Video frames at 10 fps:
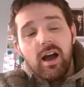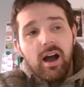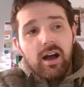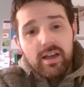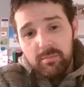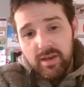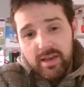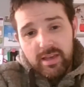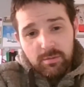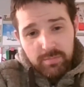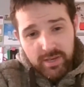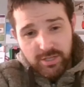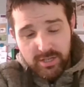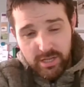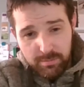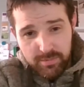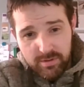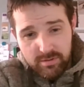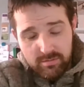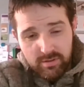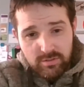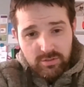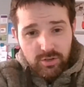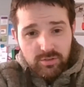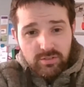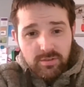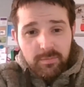I am a PG DIP student.